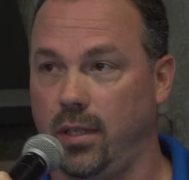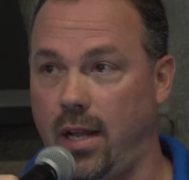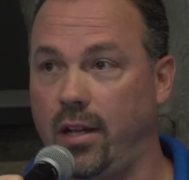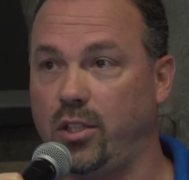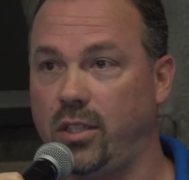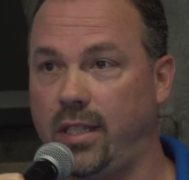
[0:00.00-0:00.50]

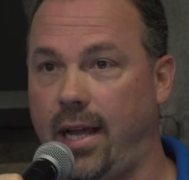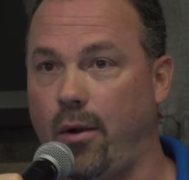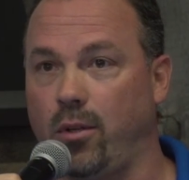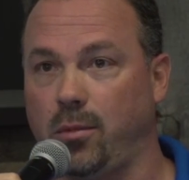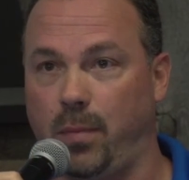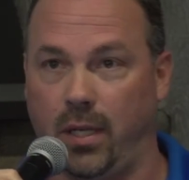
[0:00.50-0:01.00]
Not just
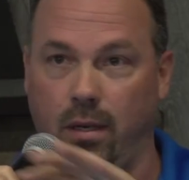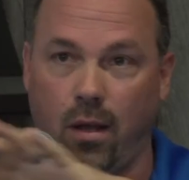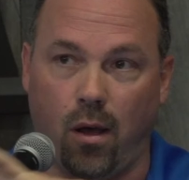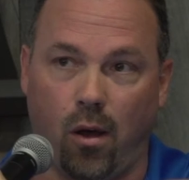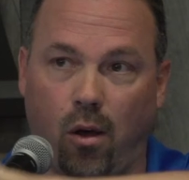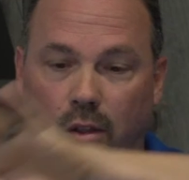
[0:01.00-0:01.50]
ours, but
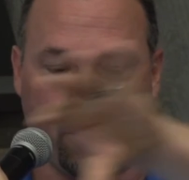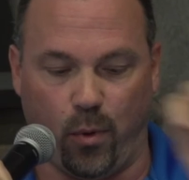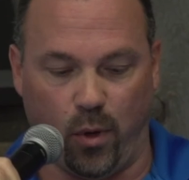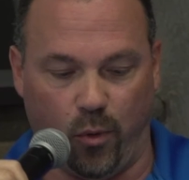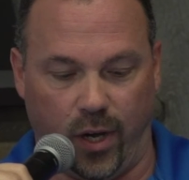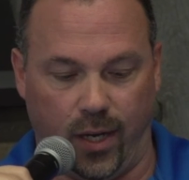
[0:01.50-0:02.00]
all the
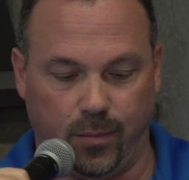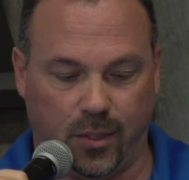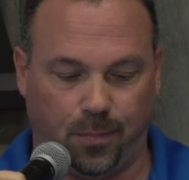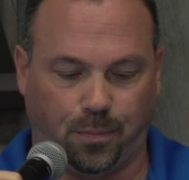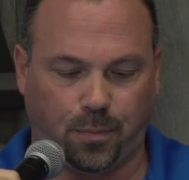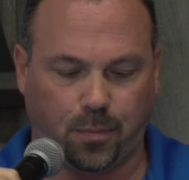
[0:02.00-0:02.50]
programs.